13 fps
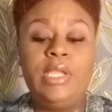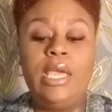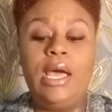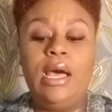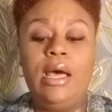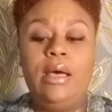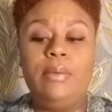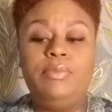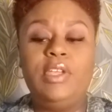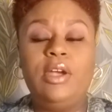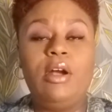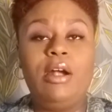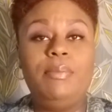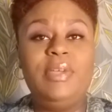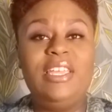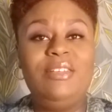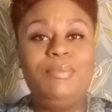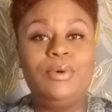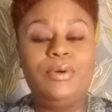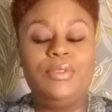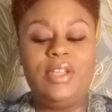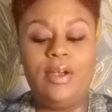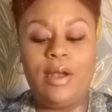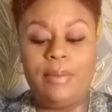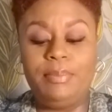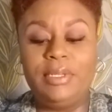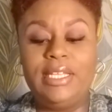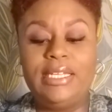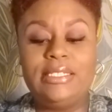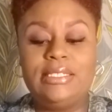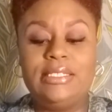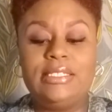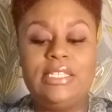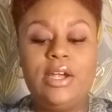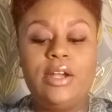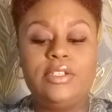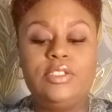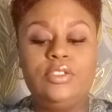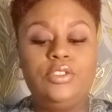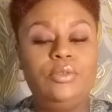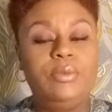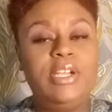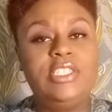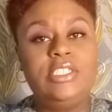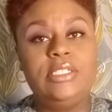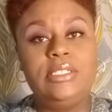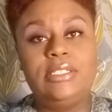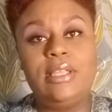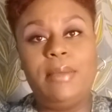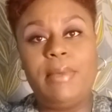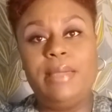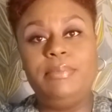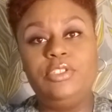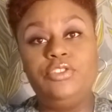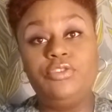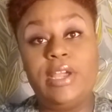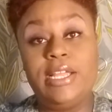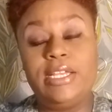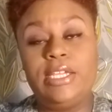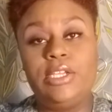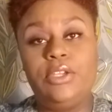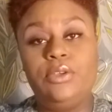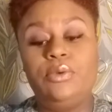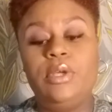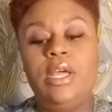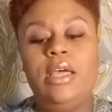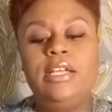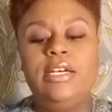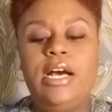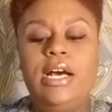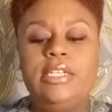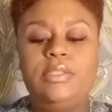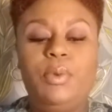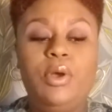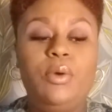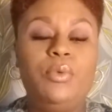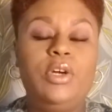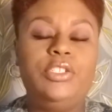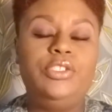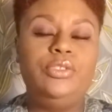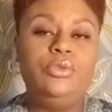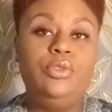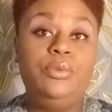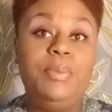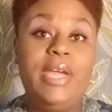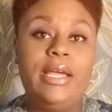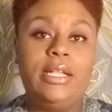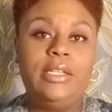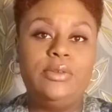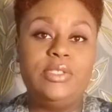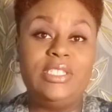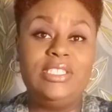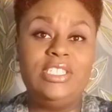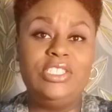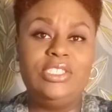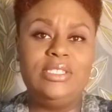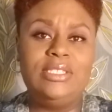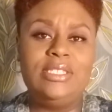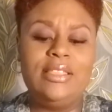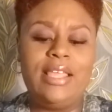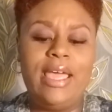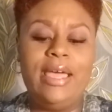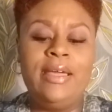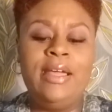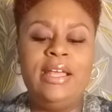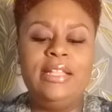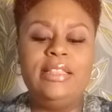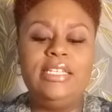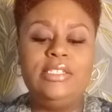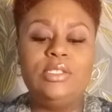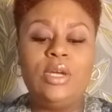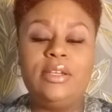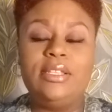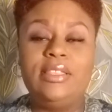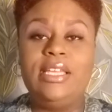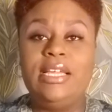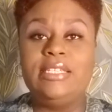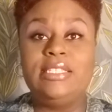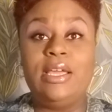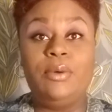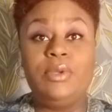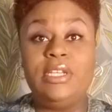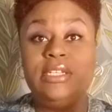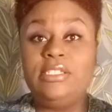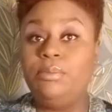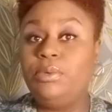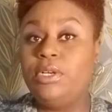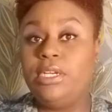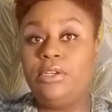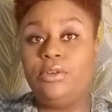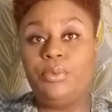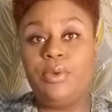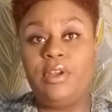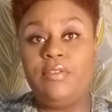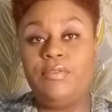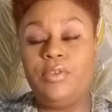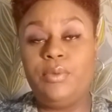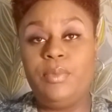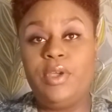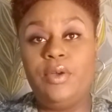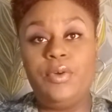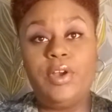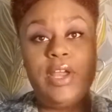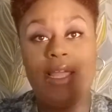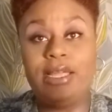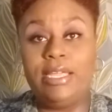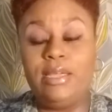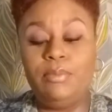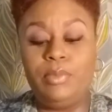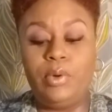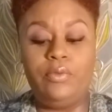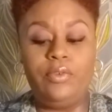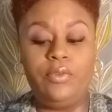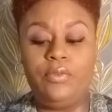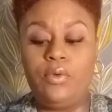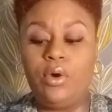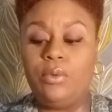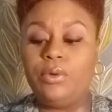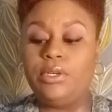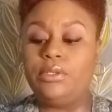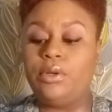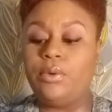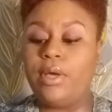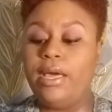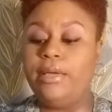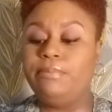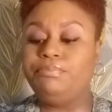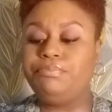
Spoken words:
There are people, there are places, there are situations that might be draining you. Spirit wants you to pay close attention to that. These are the things that we need to put in the rear view mirror and keep moving forward. Okay.